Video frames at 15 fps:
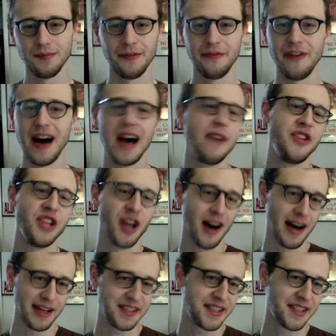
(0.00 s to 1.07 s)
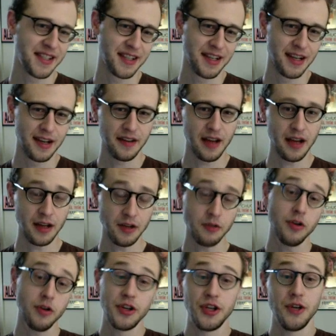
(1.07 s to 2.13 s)
five shots, and
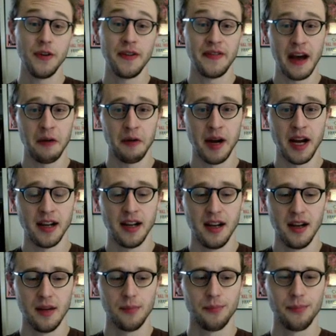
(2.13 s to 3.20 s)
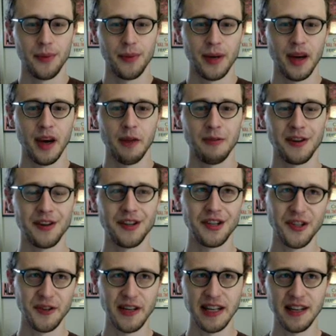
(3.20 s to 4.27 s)
you could shoot it that way. But I wanted to
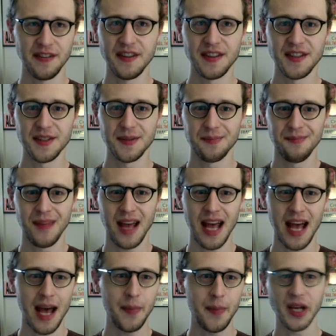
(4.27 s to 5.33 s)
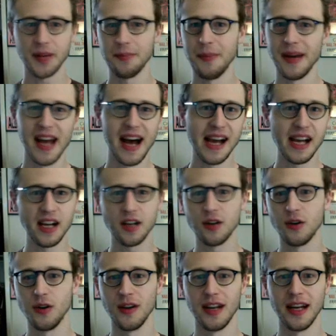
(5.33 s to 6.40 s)
shoot it in this epic,
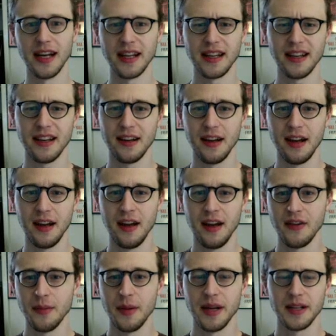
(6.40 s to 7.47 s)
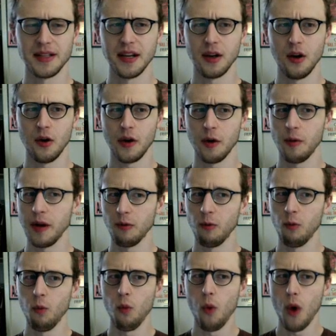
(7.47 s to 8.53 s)
maniacal, like everybody's like, okay, wait,
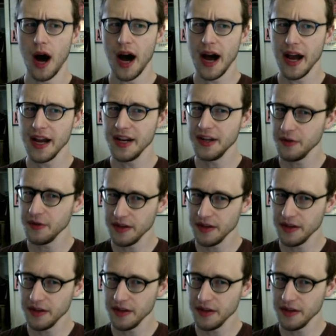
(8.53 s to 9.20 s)
why do